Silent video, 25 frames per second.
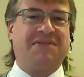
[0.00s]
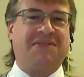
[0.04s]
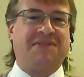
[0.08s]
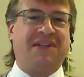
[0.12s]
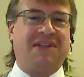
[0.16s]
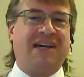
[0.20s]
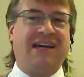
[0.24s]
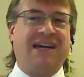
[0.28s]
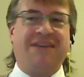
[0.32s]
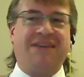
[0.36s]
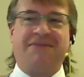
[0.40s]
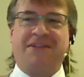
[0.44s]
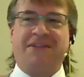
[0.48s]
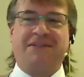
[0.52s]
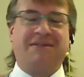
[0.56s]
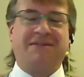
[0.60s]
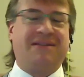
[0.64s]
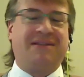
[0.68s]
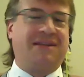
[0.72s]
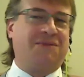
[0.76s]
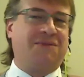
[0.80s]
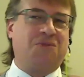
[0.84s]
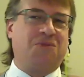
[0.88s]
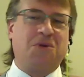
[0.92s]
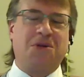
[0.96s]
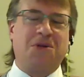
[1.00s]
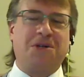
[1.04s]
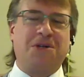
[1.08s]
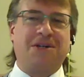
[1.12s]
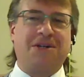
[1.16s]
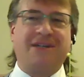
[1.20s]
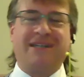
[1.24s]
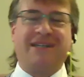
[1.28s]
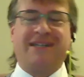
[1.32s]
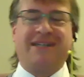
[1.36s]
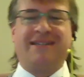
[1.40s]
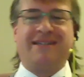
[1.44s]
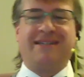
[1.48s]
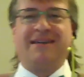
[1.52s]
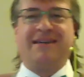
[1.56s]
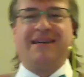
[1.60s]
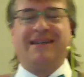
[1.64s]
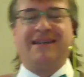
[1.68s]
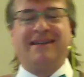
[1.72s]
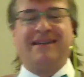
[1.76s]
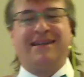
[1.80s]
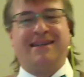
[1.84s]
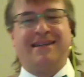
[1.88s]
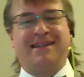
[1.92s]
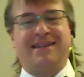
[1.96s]
life and work and
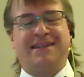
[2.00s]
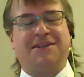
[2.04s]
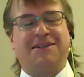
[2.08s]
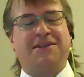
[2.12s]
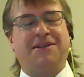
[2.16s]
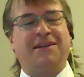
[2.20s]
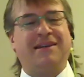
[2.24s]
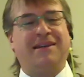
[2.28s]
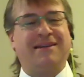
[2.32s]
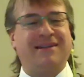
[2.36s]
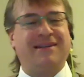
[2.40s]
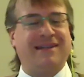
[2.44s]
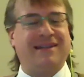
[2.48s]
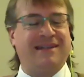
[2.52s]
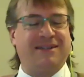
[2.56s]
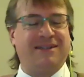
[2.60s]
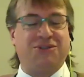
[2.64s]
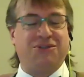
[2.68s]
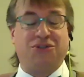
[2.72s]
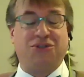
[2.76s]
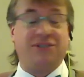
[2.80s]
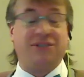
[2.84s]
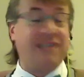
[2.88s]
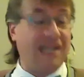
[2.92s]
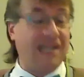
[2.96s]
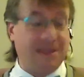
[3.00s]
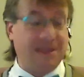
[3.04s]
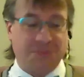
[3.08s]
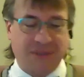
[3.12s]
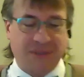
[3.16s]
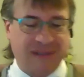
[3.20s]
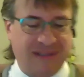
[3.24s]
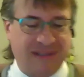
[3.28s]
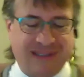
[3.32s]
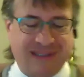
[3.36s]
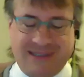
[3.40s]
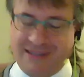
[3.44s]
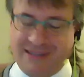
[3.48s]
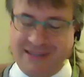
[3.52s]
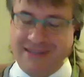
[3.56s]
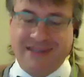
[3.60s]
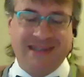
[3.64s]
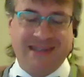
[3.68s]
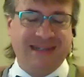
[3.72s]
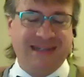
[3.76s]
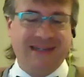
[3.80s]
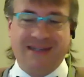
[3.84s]
entertainment. And